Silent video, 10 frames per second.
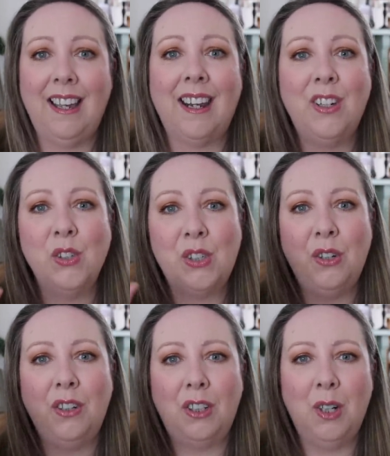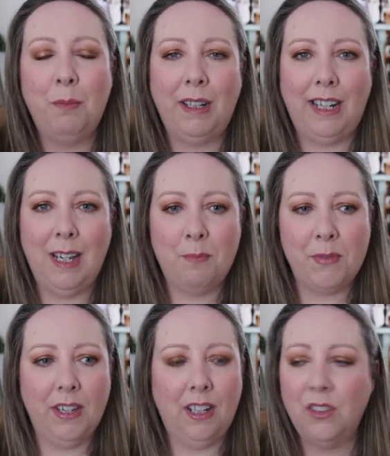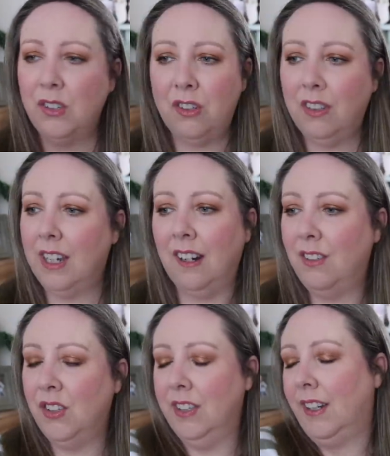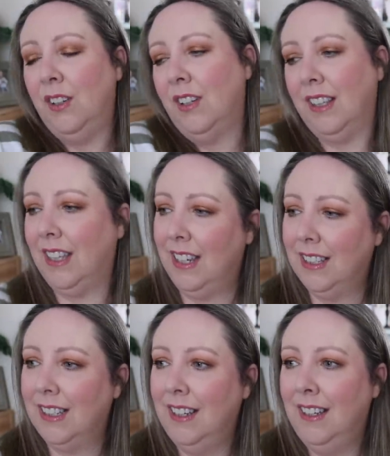And I just took a couple of clips. Like, I just stood there and I was just like looking at things.